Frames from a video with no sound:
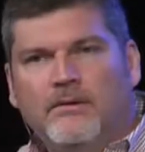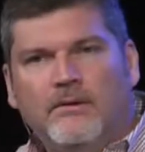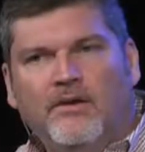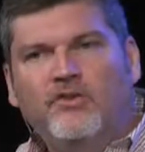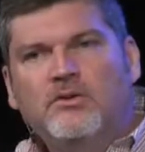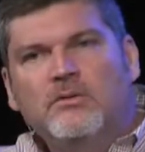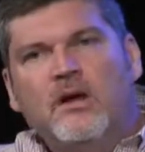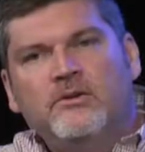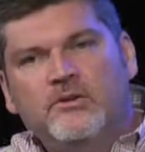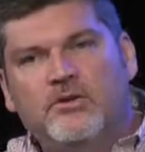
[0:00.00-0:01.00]
If you do
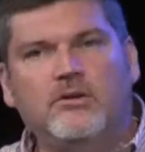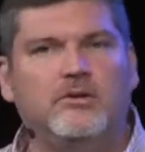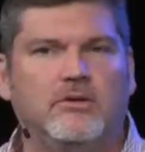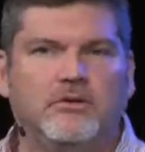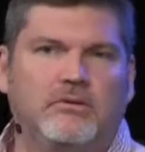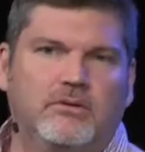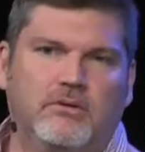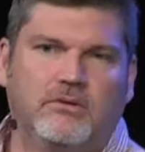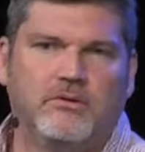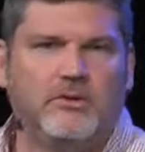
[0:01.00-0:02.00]
not do so, you do, do,
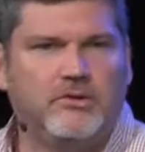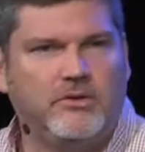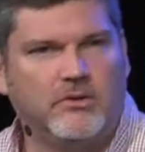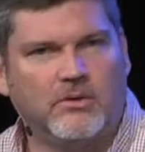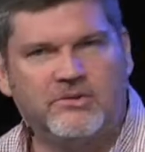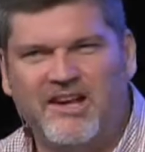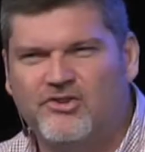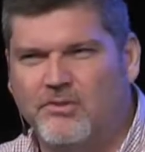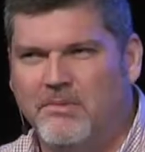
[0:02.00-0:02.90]
you do it to your own detriment.